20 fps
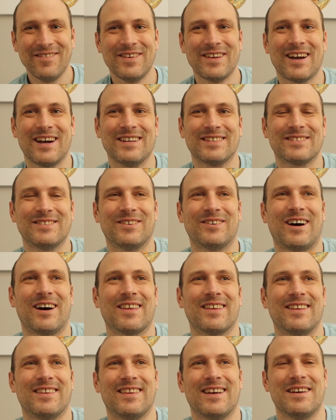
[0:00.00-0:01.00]
You guys know,
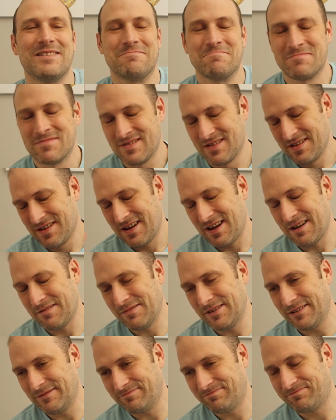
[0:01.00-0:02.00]
other than that, I
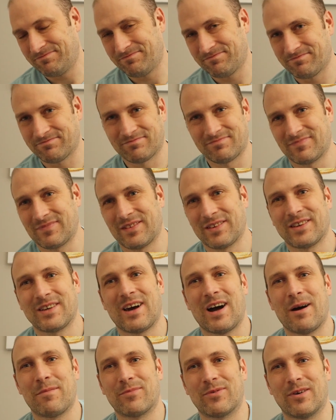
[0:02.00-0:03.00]
mean,
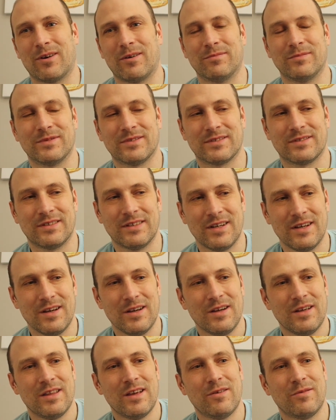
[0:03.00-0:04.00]
carb problems,
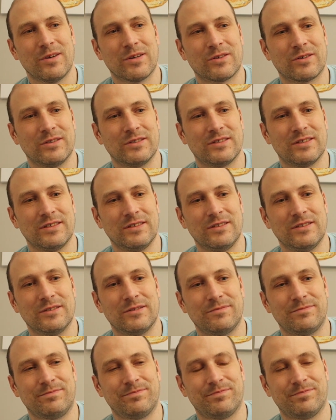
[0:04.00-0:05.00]
they will
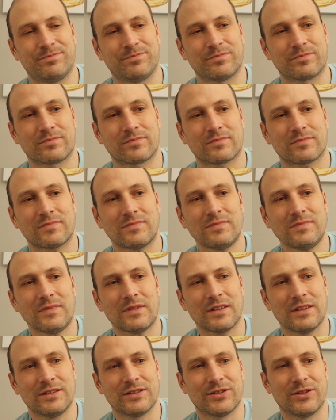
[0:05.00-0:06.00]
continue.
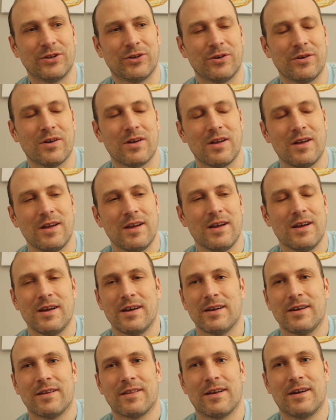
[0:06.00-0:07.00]
So
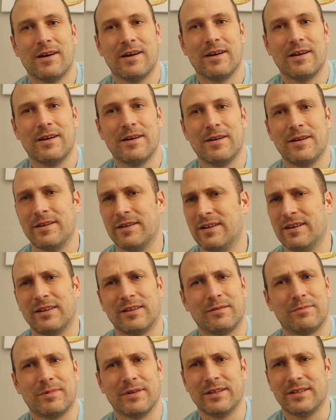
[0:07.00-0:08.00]
a
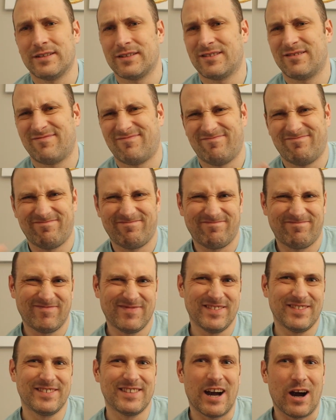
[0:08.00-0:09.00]
little bit
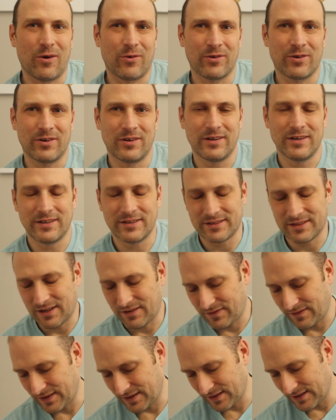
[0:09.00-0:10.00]
downer and
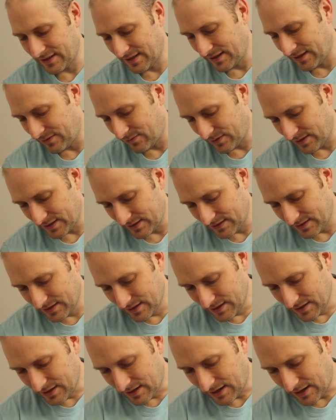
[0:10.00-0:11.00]
stuff like that. Anyways,
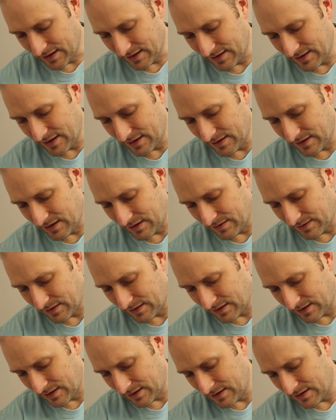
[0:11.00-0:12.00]
other than
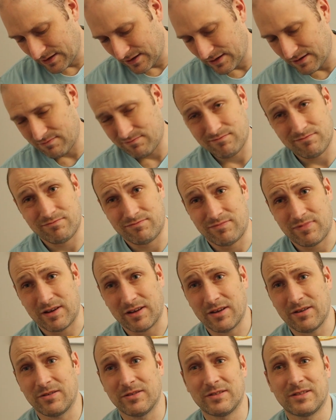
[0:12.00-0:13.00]
that, I
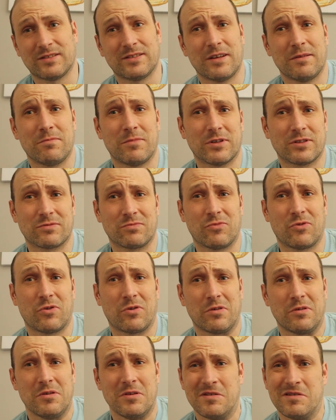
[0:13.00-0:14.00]
can't say much
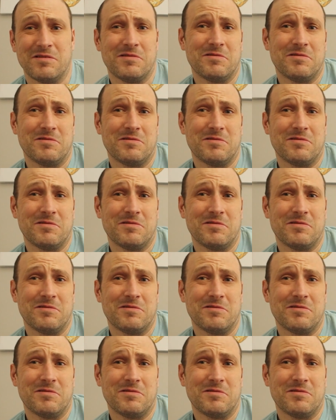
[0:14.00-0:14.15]
more.